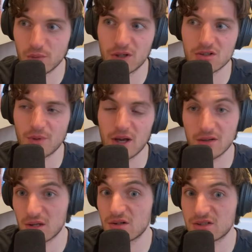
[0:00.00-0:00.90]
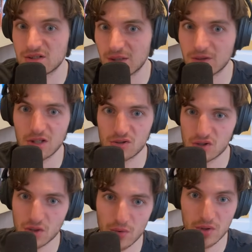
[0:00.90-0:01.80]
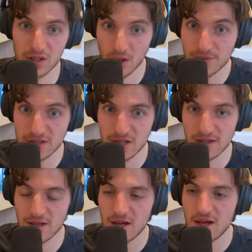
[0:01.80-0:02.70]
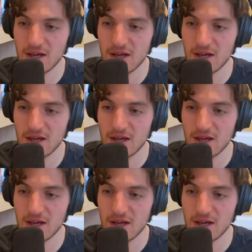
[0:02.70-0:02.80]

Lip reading: because my entire system that I just show you in Obsidian